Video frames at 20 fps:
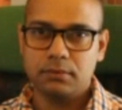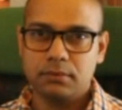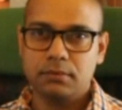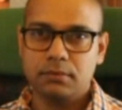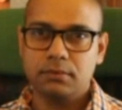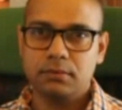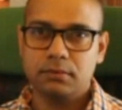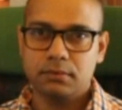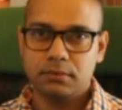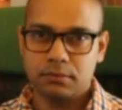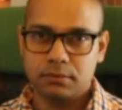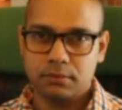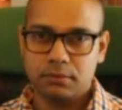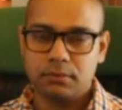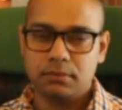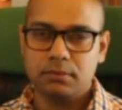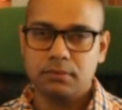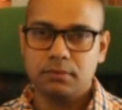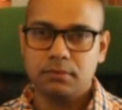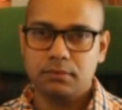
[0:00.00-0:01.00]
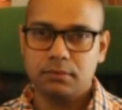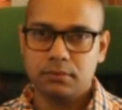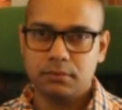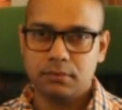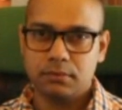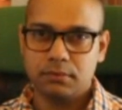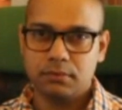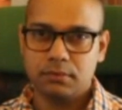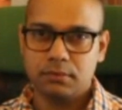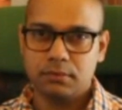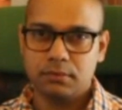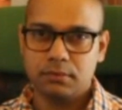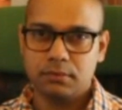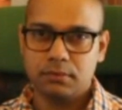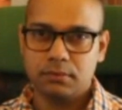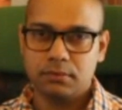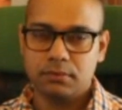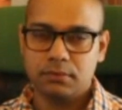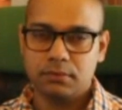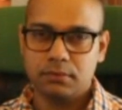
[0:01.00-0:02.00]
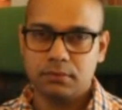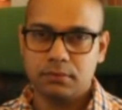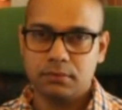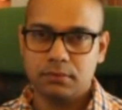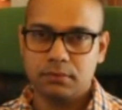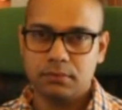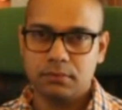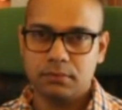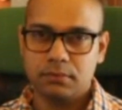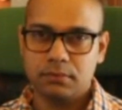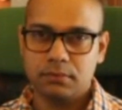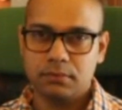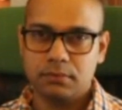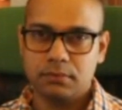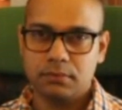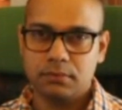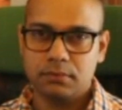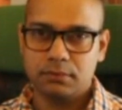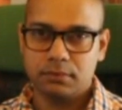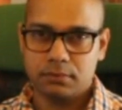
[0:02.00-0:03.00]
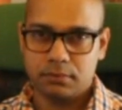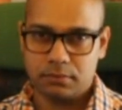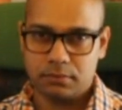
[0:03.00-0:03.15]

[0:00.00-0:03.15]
No words are spoken by the person on screen.